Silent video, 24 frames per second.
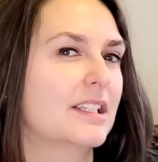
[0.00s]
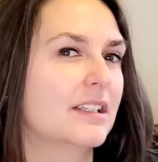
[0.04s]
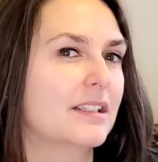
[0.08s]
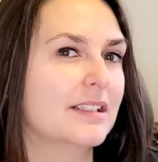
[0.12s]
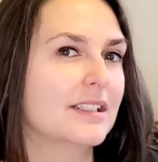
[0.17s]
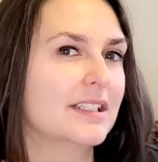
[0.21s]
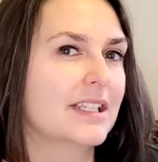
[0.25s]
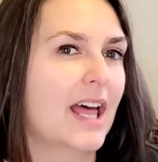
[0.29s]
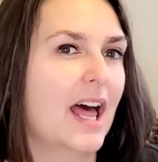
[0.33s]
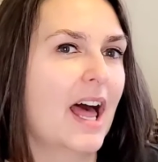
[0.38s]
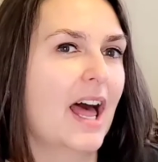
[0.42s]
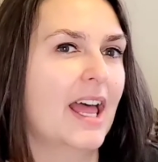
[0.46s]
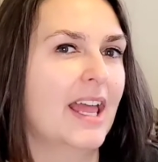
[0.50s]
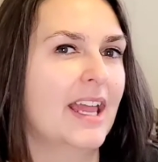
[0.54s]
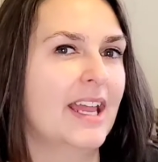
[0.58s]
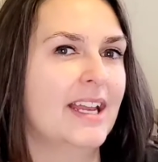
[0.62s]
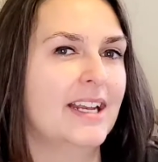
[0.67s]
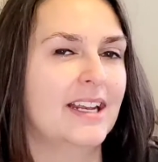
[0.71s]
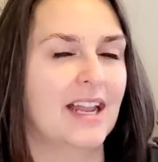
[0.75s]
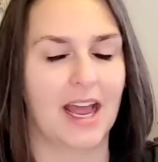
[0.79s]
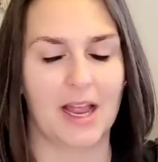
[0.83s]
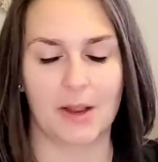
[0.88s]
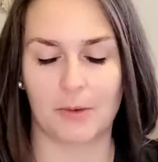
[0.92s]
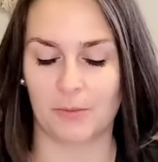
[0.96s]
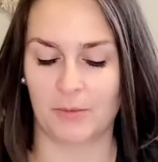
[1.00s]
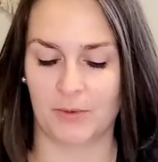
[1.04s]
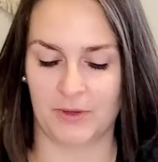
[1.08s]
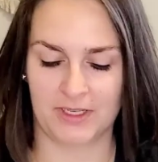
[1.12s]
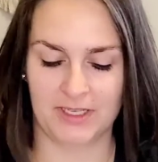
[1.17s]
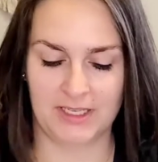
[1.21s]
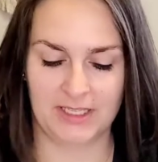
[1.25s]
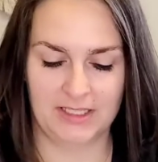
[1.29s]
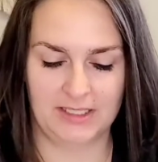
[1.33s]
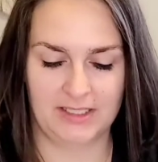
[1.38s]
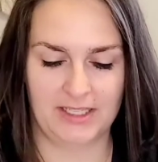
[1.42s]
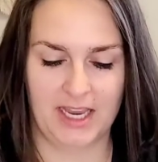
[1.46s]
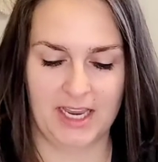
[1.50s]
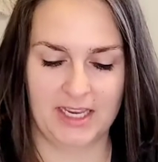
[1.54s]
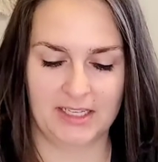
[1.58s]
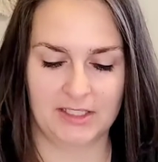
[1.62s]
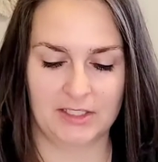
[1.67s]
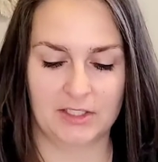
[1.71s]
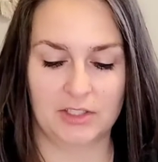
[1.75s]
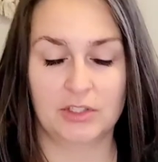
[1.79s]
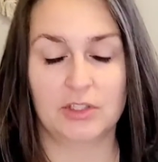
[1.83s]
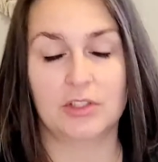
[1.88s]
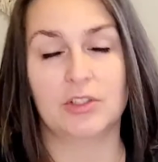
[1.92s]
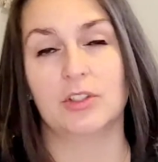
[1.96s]
tight. I wouldn't say it's
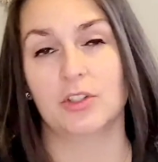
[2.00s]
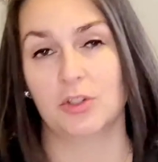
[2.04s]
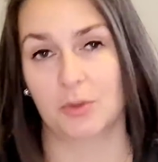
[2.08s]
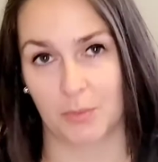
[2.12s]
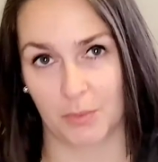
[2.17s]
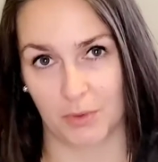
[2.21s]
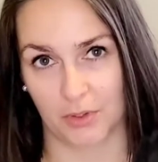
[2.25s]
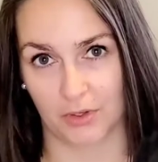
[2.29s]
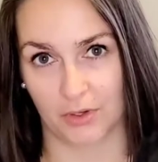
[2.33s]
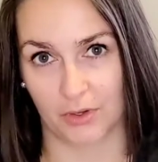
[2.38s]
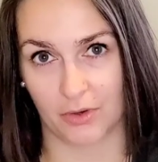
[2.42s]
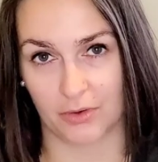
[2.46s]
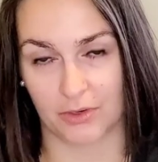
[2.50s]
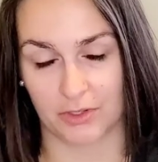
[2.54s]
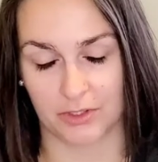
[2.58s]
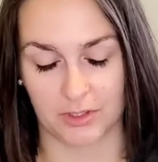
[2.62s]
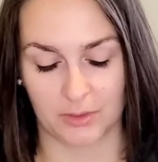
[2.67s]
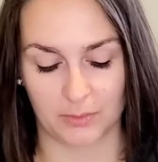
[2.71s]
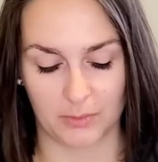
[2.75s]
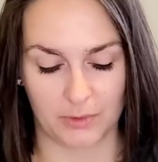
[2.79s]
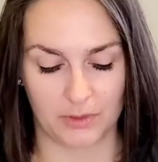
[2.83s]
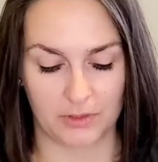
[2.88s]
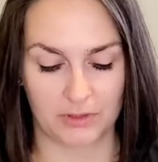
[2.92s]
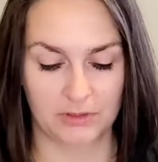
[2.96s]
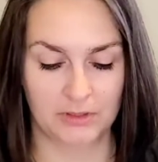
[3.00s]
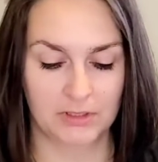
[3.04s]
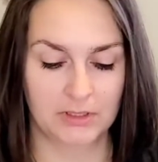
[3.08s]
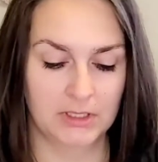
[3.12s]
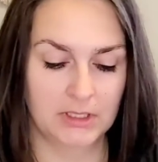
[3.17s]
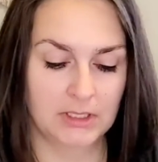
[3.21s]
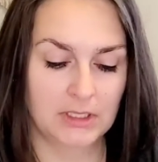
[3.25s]
super noticeable,